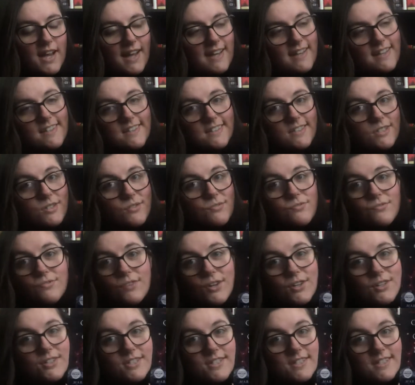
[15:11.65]
and it is the
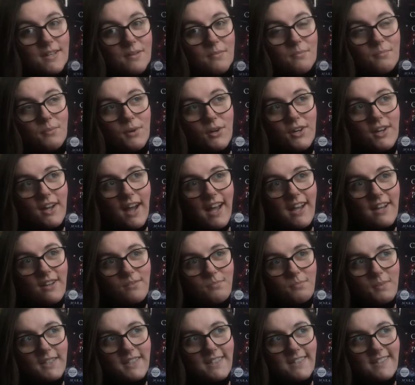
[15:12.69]
first book I
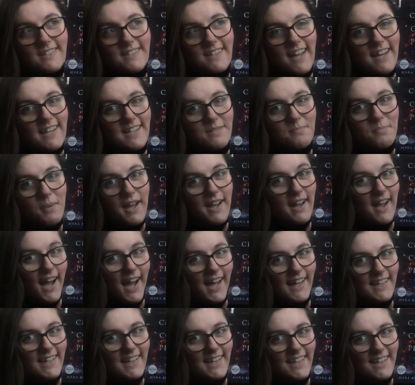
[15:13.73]
have been sent by
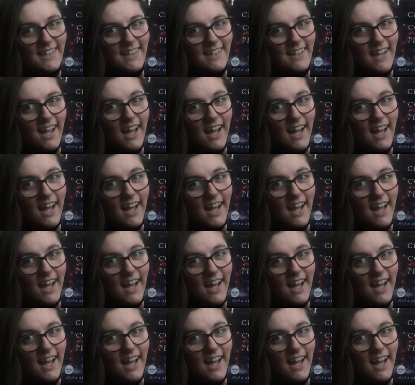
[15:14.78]
Harlequin,